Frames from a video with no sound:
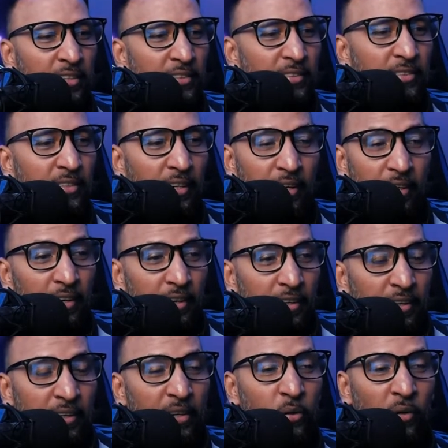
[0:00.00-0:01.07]
Is
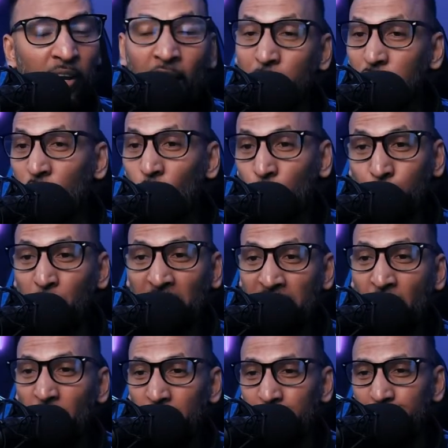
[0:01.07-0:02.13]
they're going to have to go for it
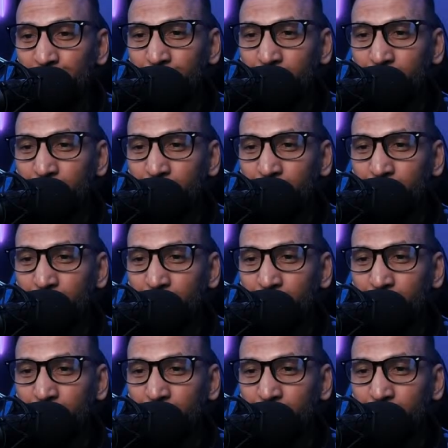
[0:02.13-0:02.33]
now.